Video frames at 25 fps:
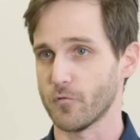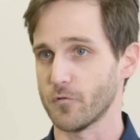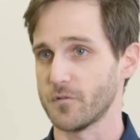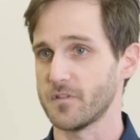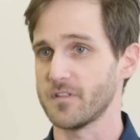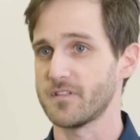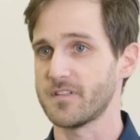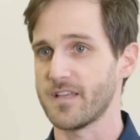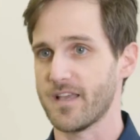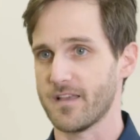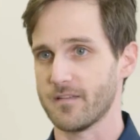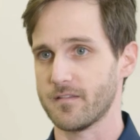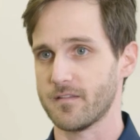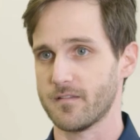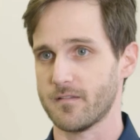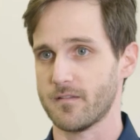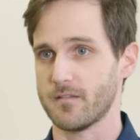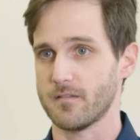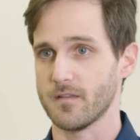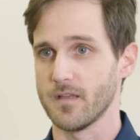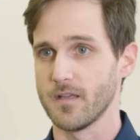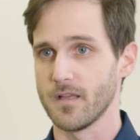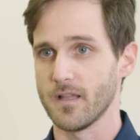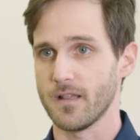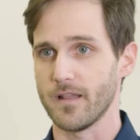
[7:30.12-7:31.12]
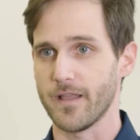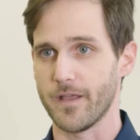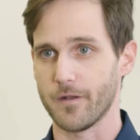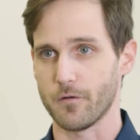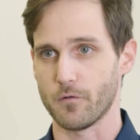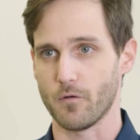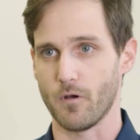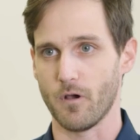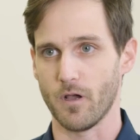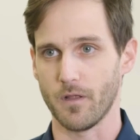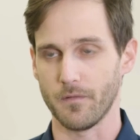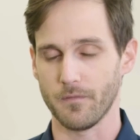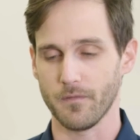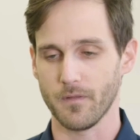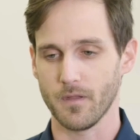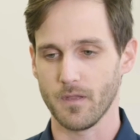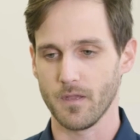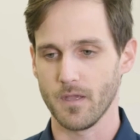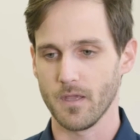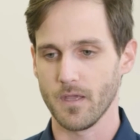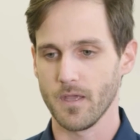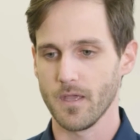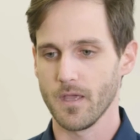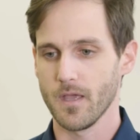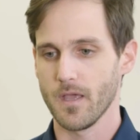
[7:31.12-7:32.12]
the tests later on.
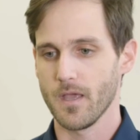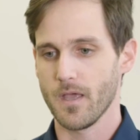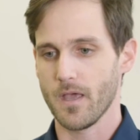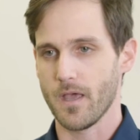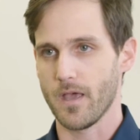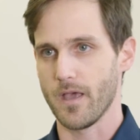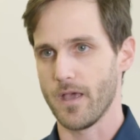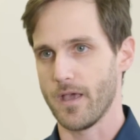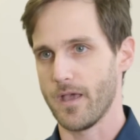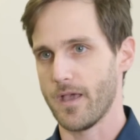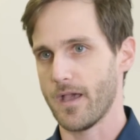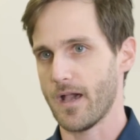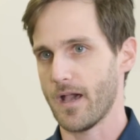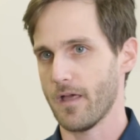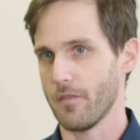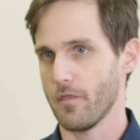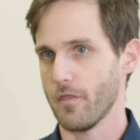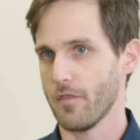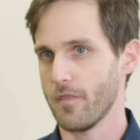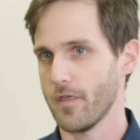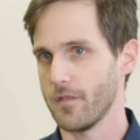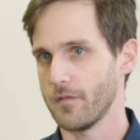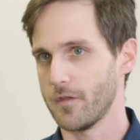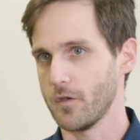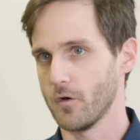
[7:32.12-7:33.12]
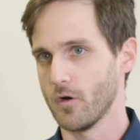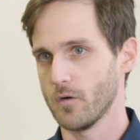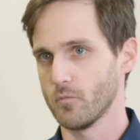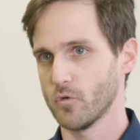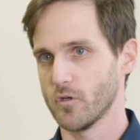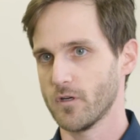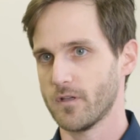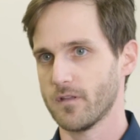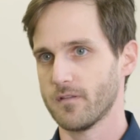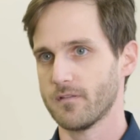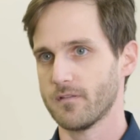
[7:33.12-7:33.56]
Other than the homework